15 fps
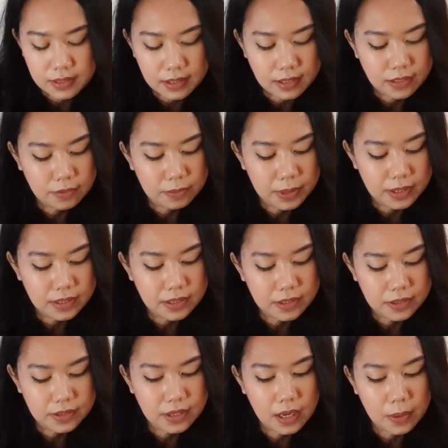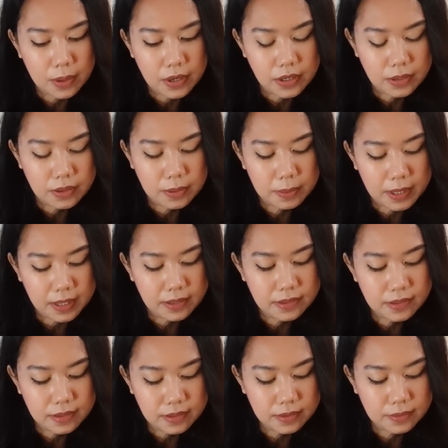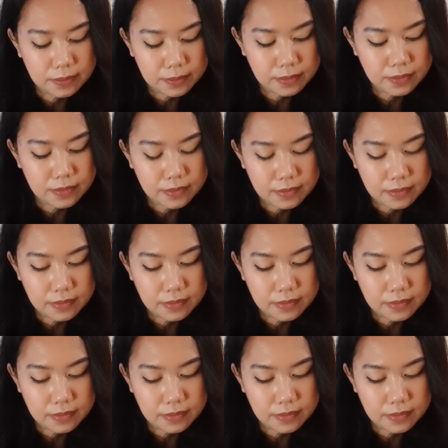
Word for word: The Six of Pentacles, how are you in the past?